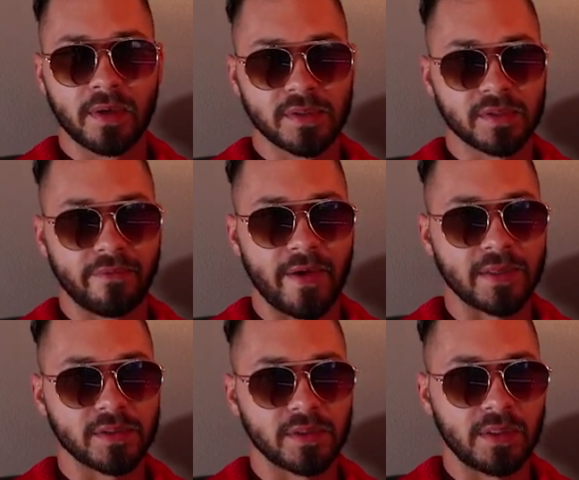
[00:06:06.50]
because it's the
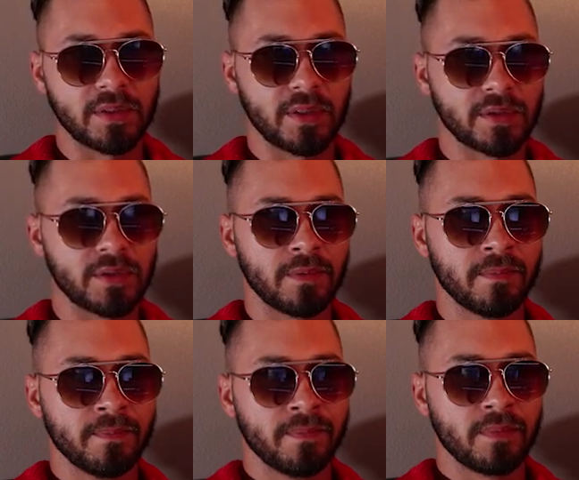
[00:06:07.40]
fastest and easiest.
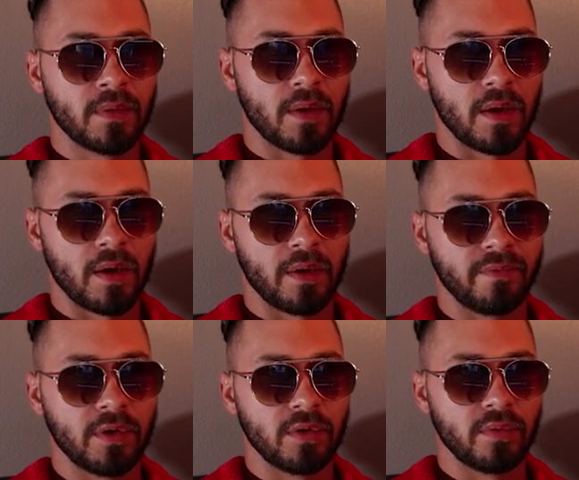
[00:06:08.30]

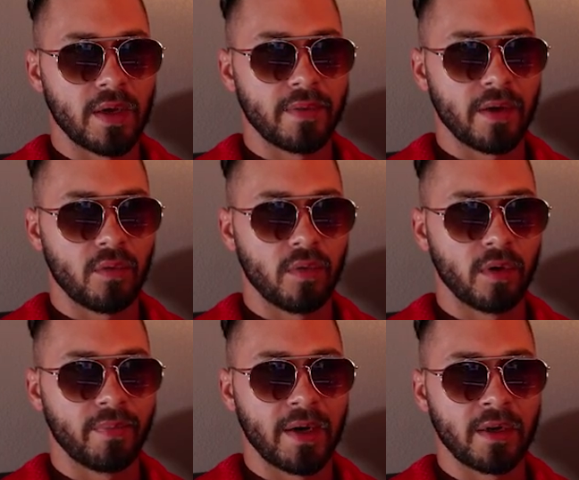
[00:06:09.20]
If you can do that, that'll
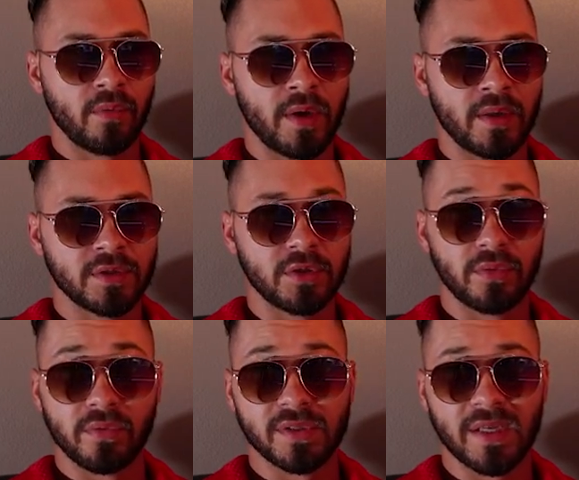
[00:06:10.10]
work. But anyway, to do
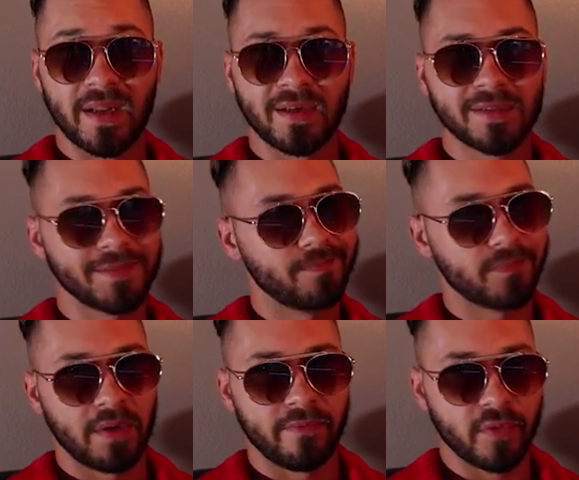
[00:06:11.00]
through settings,
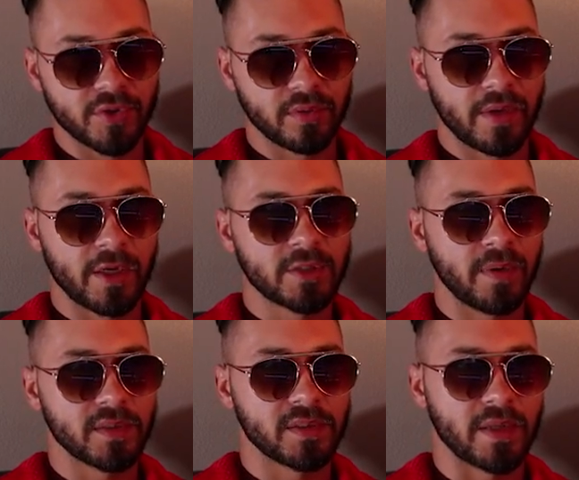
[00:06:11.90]
unfortunately
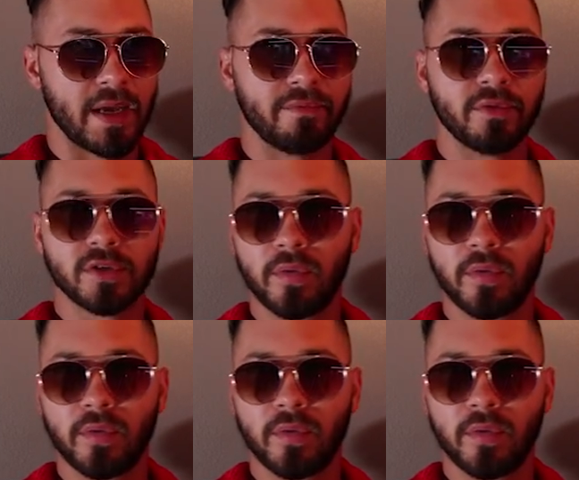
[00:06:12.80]
Xbox doesn't have those